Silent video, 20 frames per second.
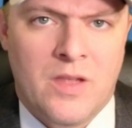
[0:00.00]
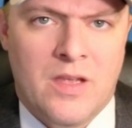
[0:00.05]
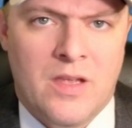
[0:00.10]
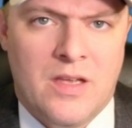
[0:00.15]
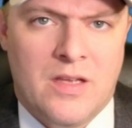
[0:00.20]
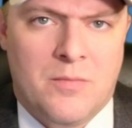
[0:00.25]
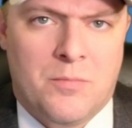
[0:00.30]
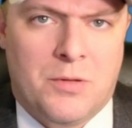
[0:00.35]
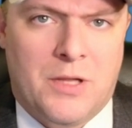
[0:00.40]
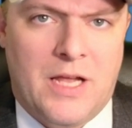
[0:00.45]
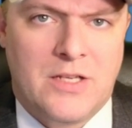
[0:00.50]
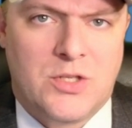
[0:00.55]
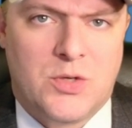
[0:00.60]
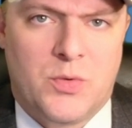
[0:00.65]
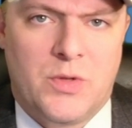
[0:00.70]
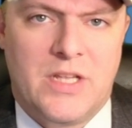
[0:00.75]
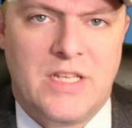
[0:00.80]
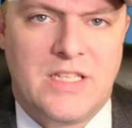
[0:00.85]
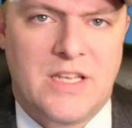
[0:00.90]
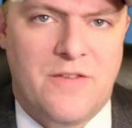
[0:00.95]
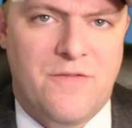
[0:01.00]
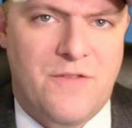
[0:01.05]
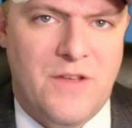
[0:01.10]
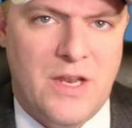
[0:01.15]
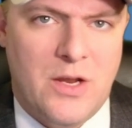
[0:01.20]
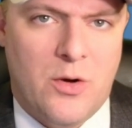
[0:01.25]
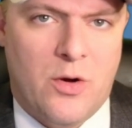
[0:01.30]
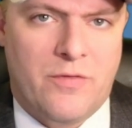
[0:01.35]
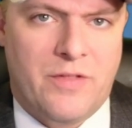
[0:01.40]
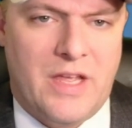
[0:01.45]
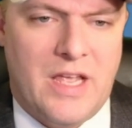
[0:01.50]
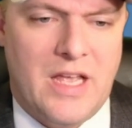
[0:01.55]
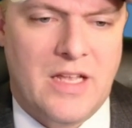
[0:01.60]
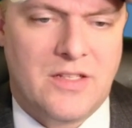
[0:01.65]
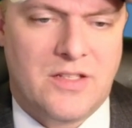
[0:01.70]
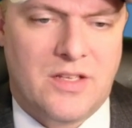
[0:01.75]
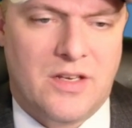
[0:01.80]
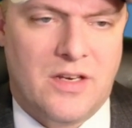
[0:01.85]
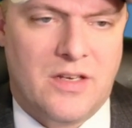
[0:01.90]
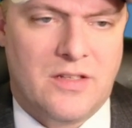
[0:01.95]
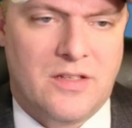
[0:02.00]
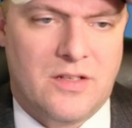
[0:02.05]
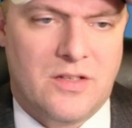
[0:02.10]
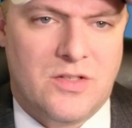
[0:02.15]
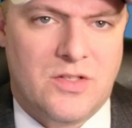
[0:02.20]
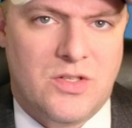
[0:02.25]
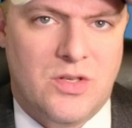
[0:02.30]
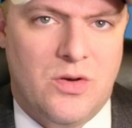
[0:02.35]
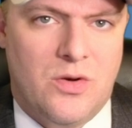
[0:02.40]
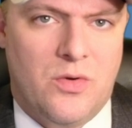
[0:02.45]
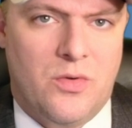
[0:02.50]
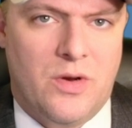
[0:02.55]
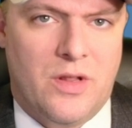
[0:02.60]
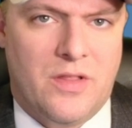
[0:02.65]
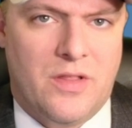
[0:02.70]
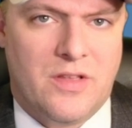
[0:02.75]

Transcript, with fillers: plans to release a video of the incident soon.